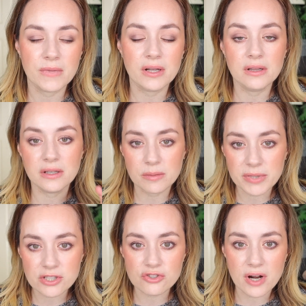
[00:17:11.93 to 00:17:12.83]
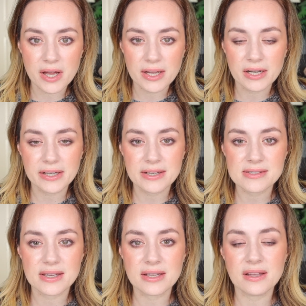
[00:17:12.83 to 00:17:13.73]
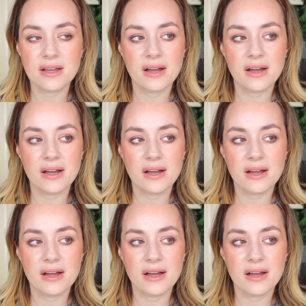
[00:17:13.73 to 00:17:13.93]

a little bit drying, like I said.